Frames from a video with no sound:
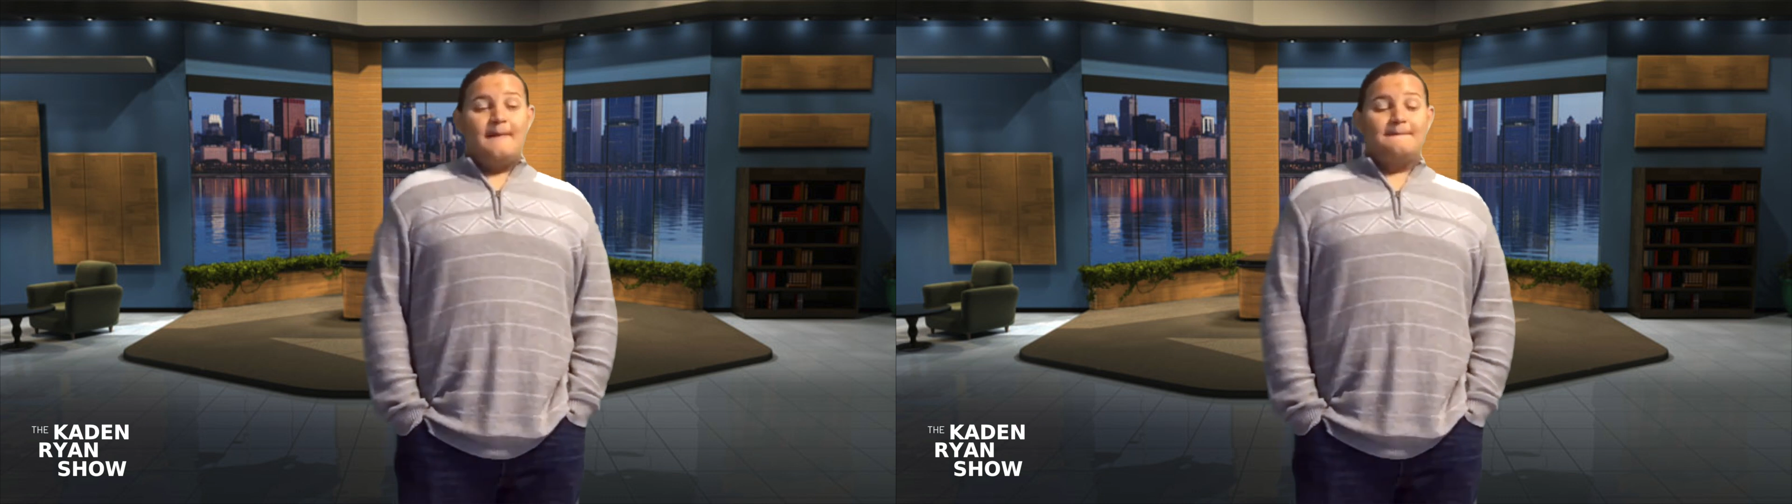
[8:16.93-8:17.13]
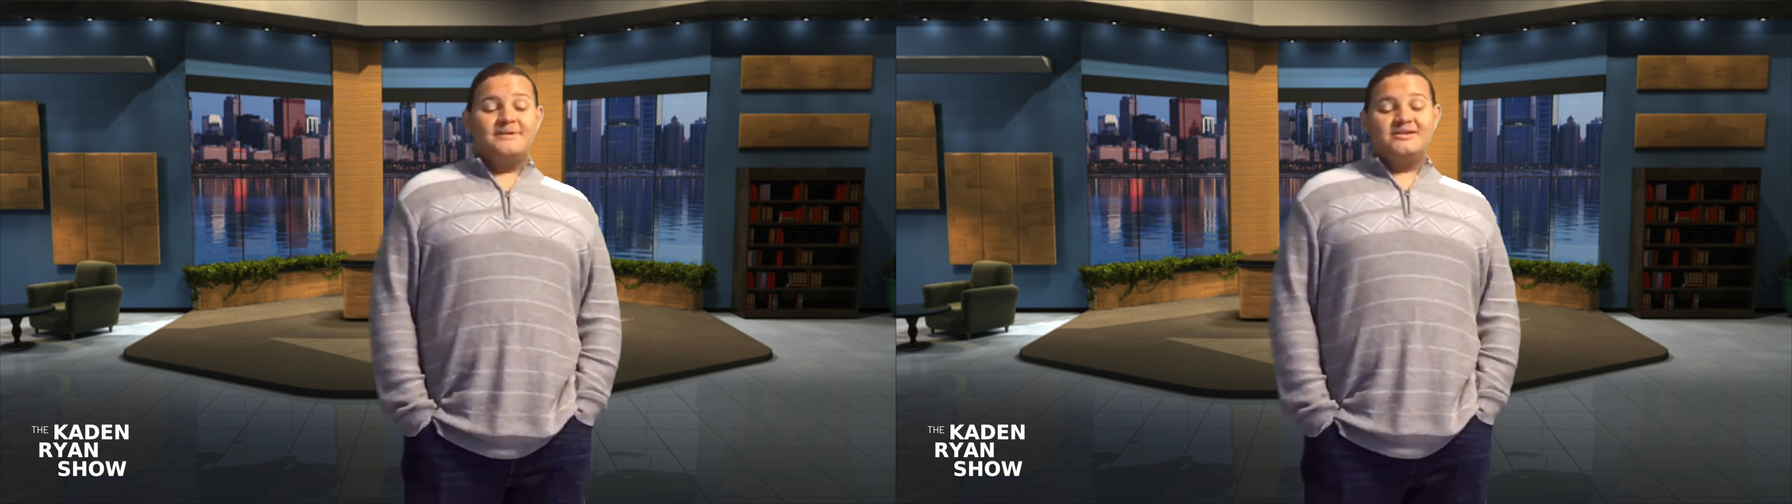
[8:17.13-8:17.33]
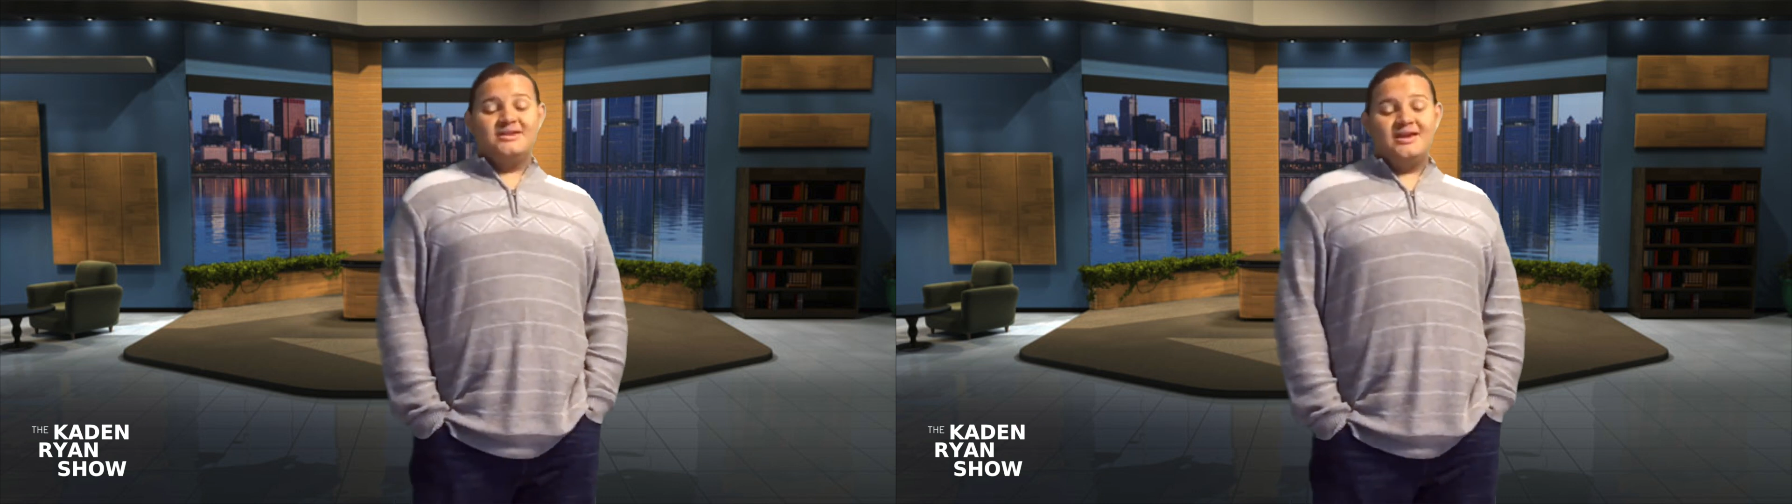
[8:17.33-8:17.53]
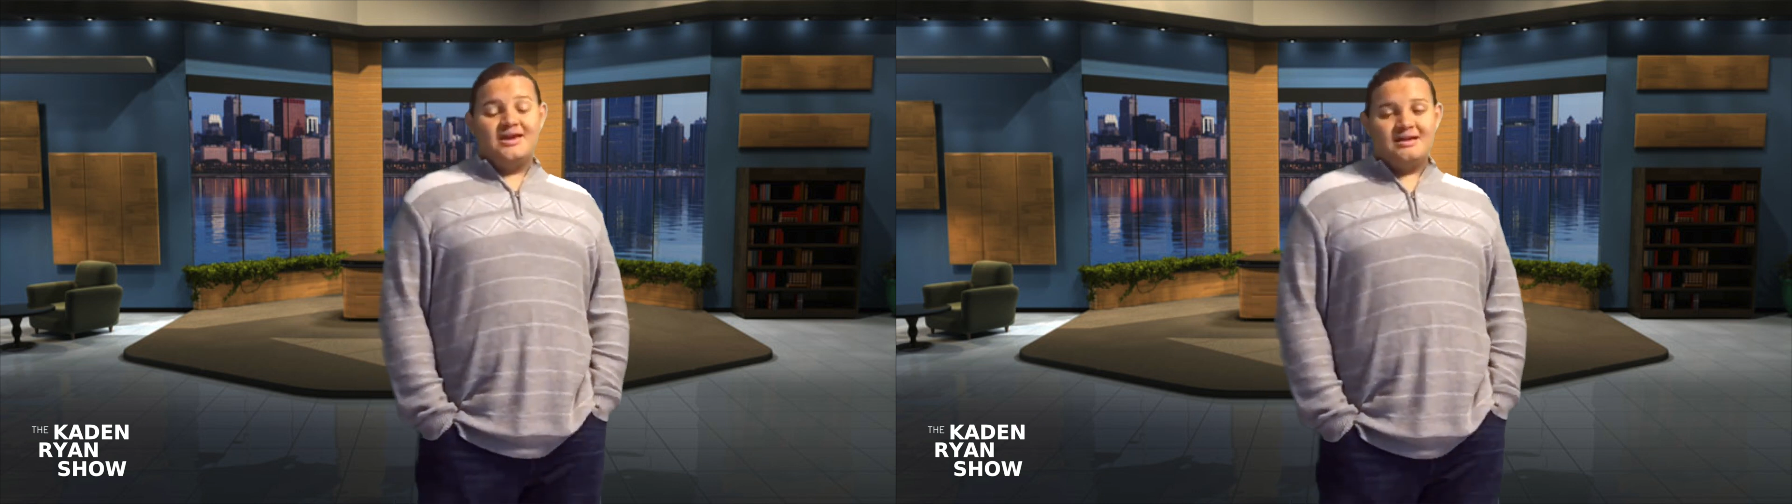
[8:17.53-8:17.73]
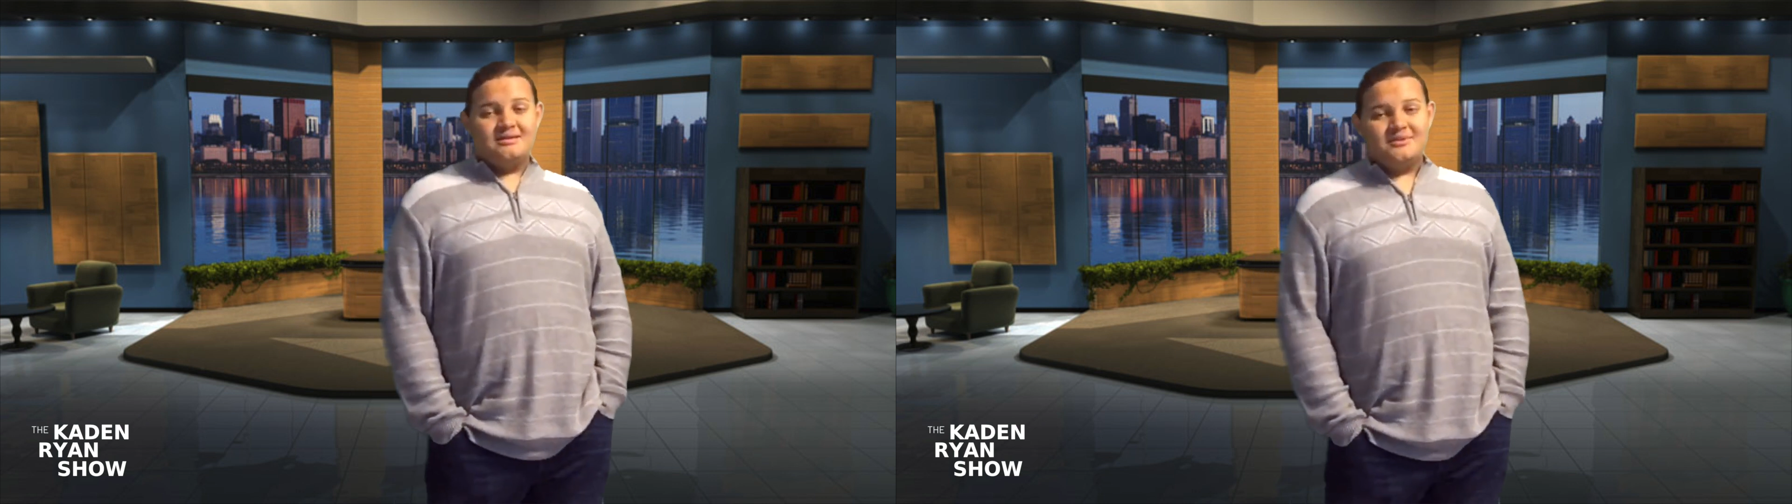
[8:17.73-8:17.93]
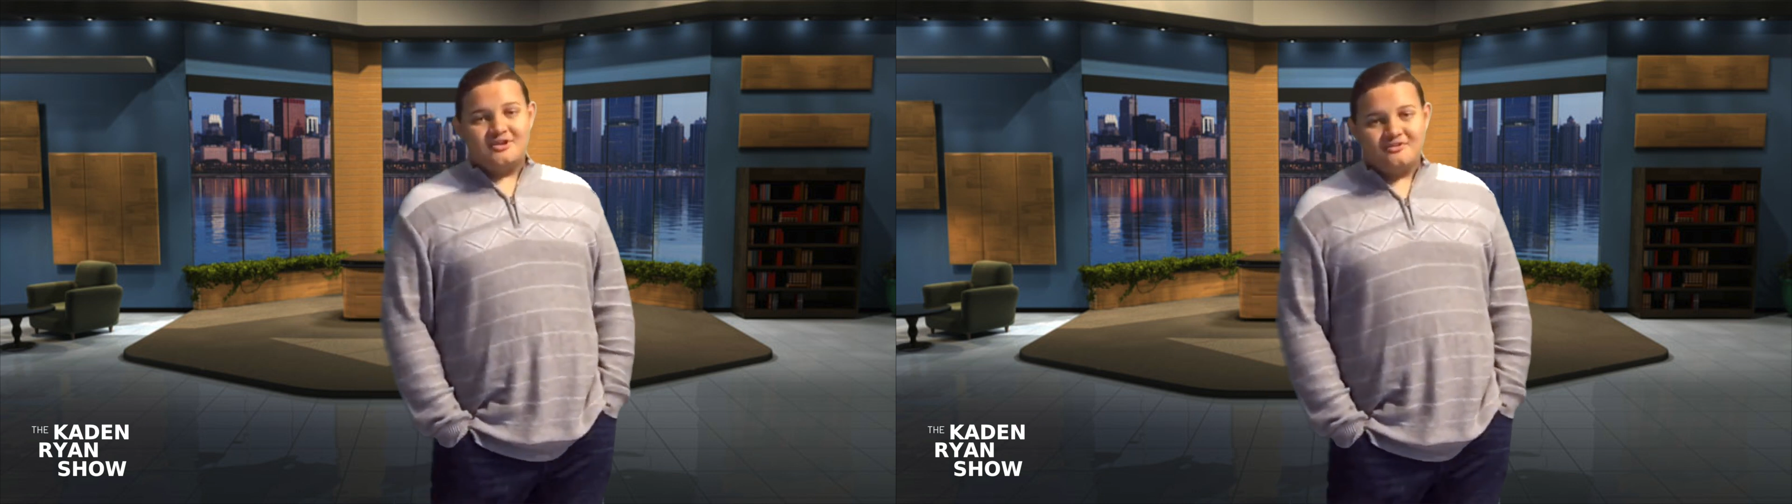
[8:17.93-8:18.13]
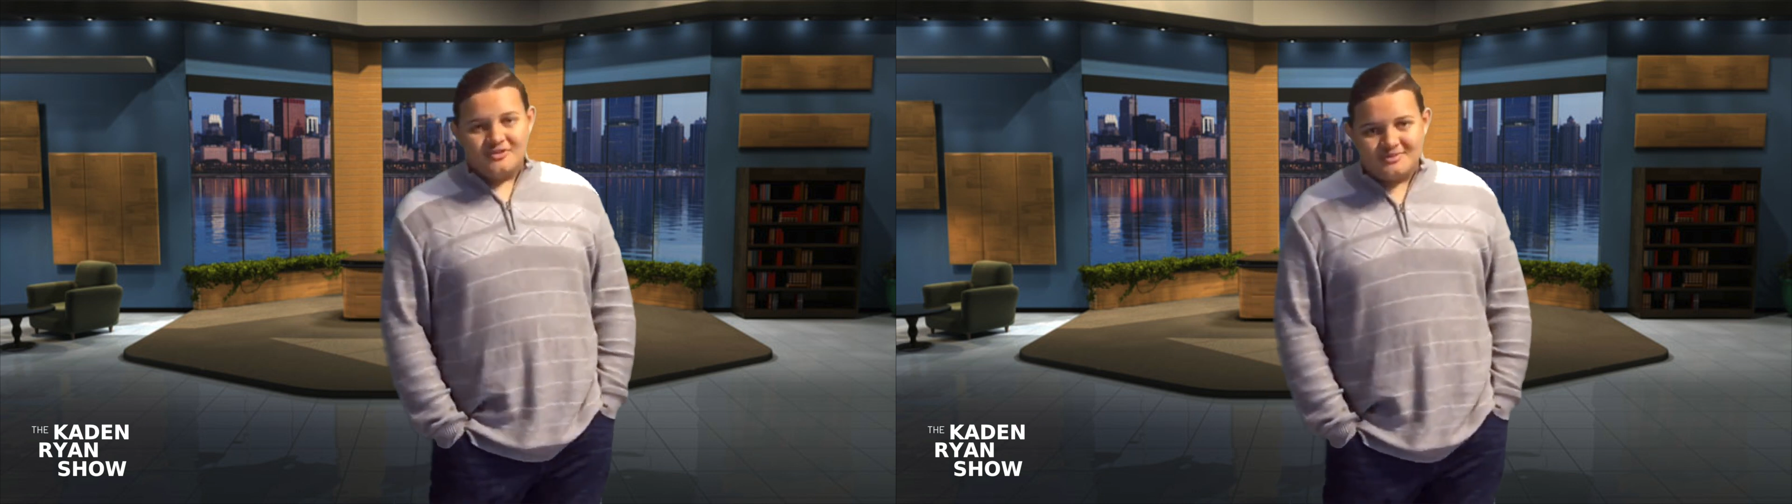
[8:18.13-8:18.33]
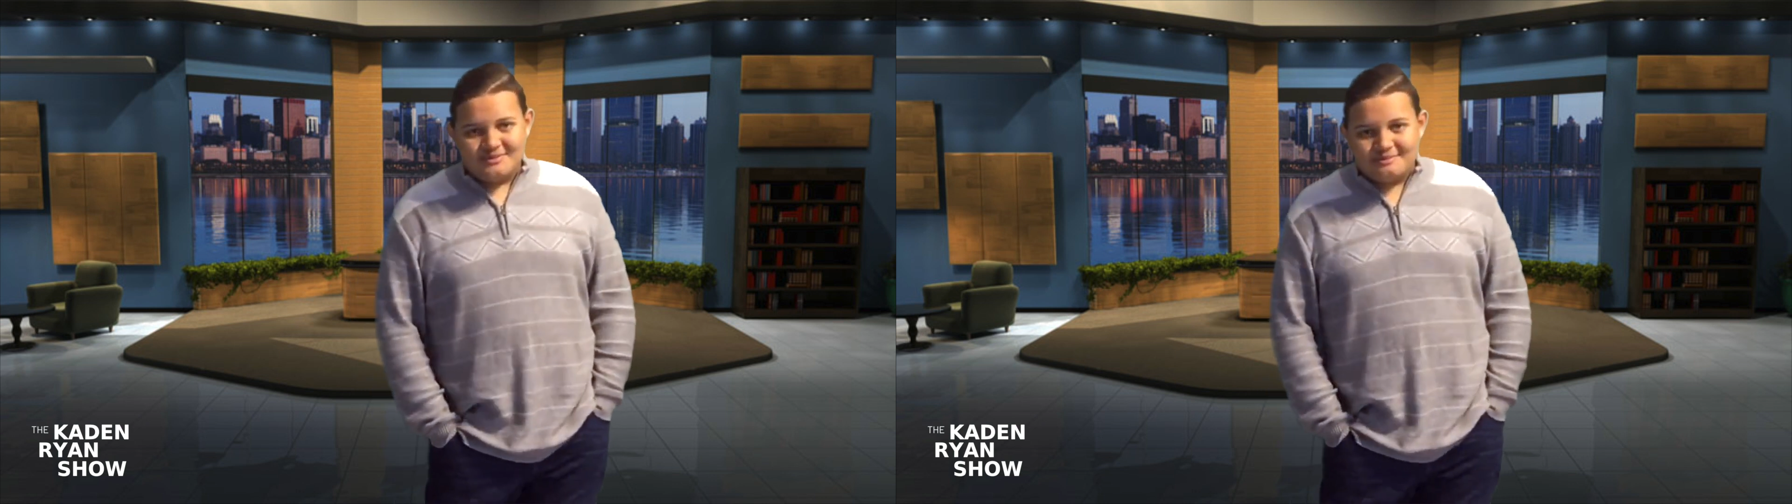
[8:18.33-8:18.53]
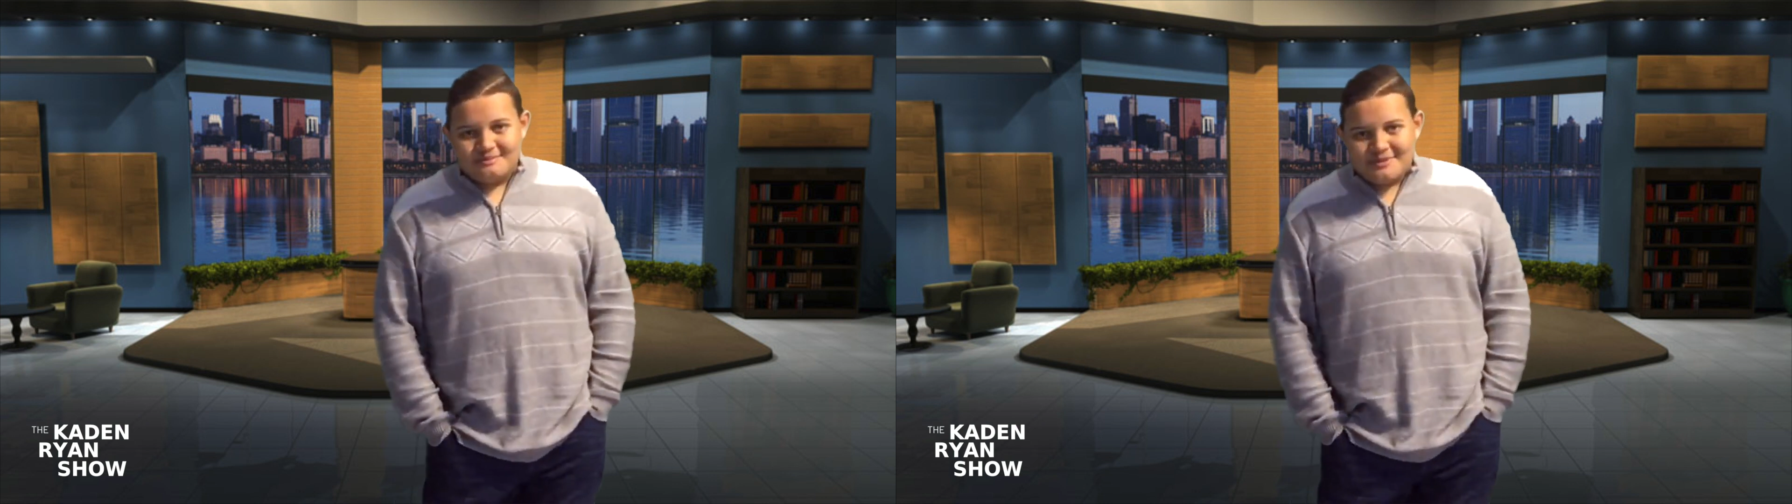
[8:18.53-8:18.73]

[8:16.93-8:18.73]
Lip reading: But yeah, I am here filming